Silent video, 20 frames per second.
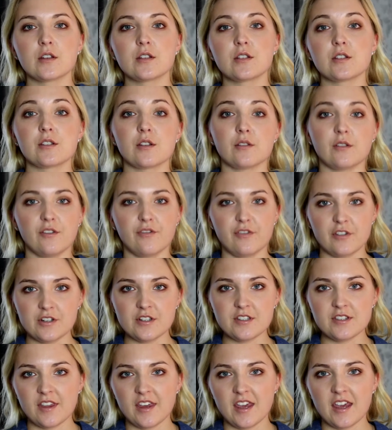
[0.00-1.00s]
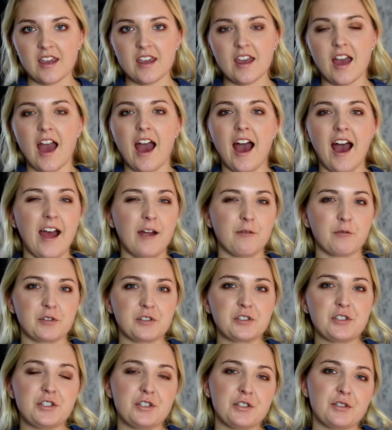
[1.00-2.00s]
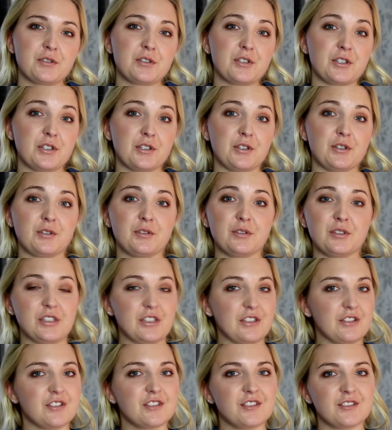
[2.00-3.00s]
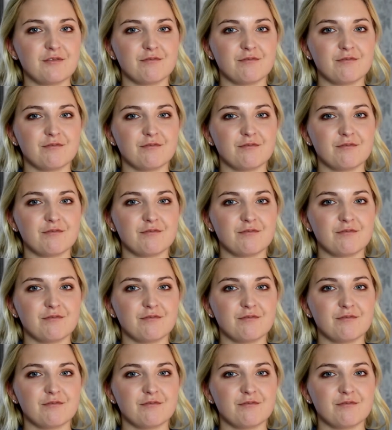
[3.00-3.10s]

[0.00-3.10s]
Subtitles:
So the first thing I want you to just